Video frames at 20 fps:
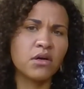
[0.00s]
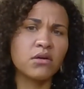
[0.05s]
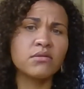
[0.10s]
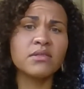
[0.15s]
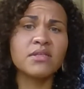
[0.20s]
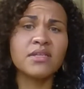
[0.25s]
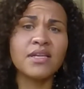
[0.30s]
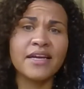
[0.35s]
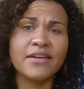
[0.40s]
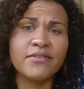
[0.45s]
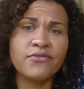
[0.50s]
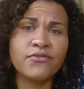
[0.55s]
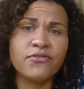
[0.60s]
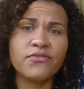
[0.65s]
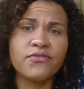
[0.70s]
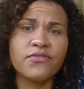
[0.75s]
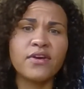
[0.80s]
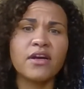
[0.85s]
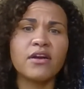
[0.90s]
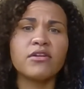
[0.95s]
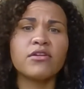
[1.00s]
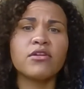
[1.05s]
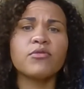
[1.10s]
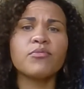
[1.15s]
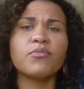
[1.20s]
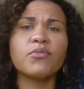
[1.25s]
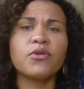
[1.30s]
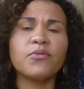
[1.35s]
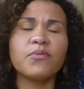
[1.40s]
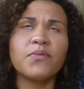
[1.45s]
life and our
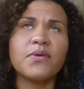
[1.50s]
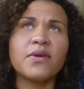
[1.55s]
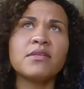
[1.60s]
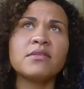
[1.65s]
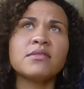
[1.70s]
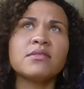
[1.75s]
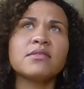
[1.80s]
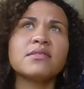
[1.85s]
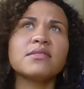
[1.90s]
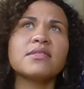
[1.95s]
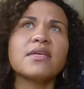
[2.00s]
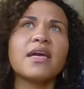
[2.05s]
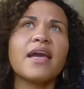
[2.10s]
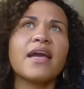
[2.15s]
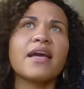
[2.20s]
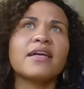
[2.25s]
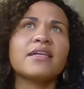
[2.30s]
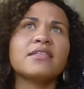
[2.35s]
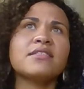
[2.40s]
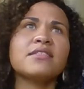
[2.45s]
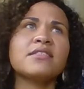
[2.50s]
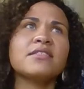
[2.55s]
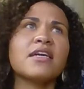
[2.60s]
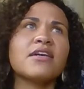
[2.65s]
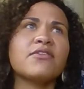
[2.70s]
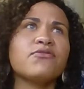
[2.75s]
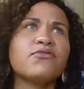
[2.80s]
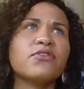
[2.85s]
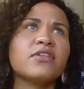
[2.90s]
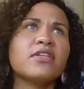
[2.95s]
purpose. And
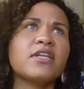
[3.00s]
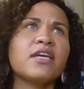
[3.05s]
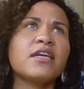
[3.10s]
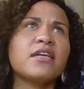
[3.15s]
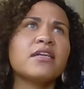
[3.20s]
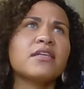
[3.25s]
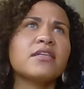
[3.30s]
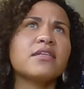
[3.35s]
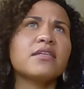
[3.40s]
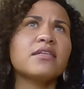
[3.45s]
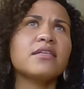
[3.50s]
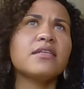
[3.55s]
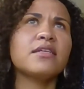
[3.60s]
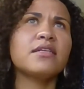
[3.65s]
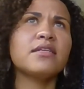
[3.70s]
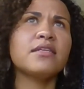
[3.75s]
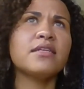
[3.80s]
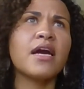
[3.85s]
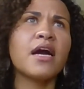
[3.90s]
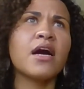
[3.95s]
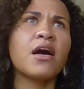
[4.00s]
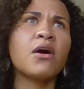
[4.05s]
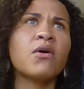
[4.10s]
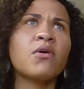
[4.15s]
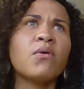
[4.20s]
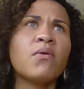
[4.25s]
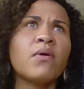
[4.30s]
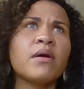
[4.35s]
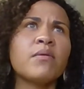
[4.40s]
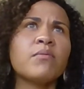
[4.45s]
I feel like
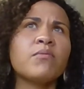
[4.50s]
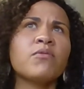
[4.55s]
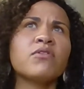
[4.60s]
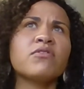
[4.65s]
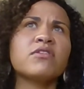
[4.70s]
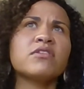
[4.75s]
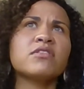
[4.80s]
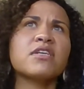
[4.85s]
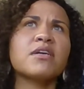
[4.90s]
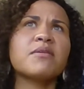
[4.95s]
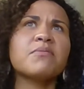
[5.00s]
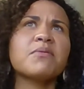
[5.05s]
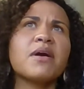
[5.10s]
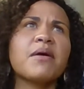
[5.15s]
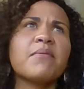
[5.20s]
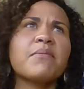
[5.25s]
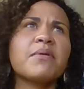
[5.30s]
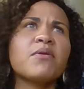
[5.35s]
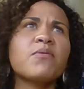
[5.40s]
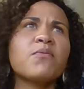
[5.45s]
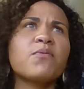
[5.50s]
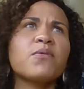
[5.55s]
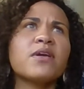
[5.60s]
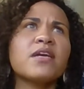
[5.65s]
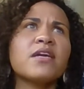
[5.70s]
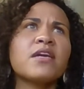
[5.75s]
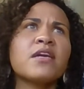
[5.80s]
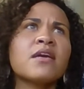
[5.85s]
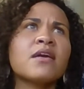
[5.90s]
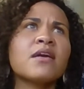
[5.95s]
now, and with this upcoming
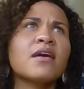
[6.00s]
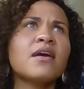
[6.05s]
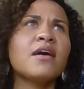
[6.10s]
week,